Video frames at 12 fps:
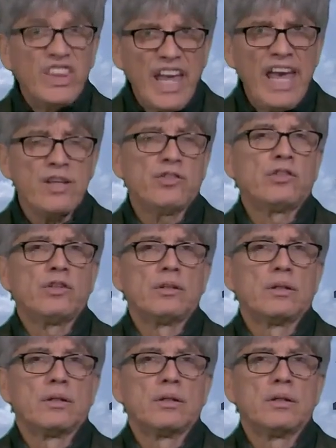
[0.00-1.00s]
test
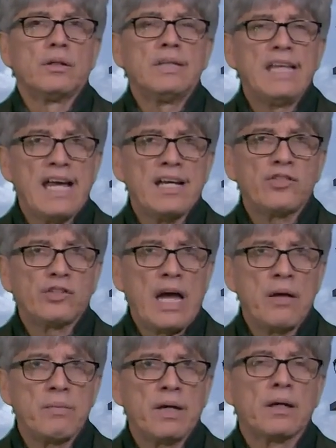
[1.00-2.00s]
that
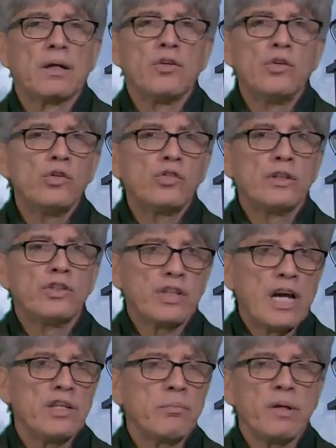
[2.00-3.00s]
assignment using
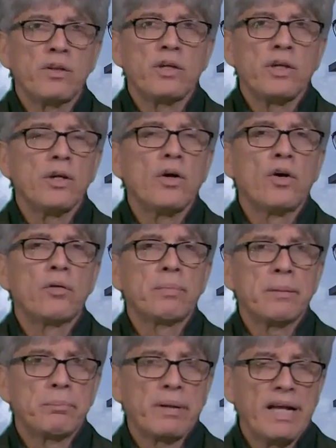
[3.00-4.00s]
ChapGPT or
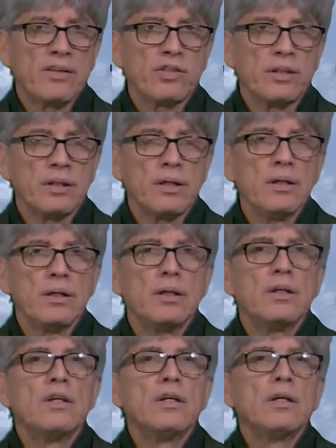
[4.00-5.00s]
Perplexity,
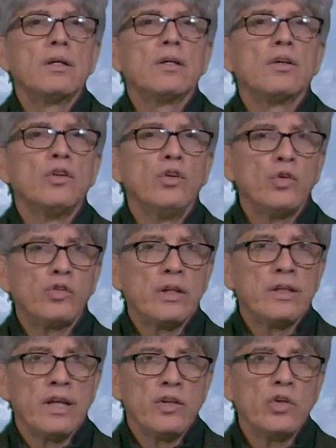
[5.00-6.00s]

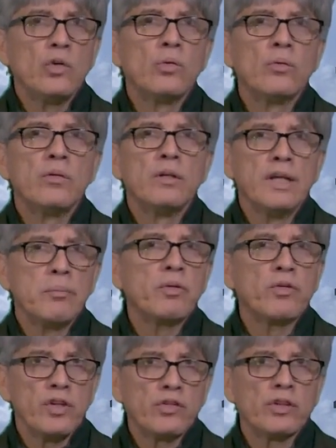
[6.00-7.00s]
using the new deep
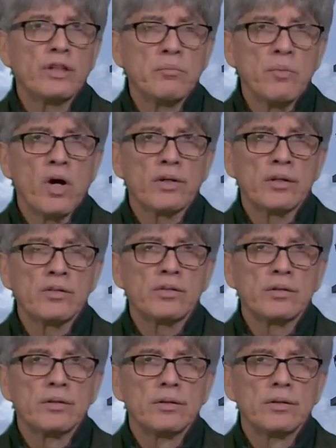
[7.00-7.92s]
reasoning models,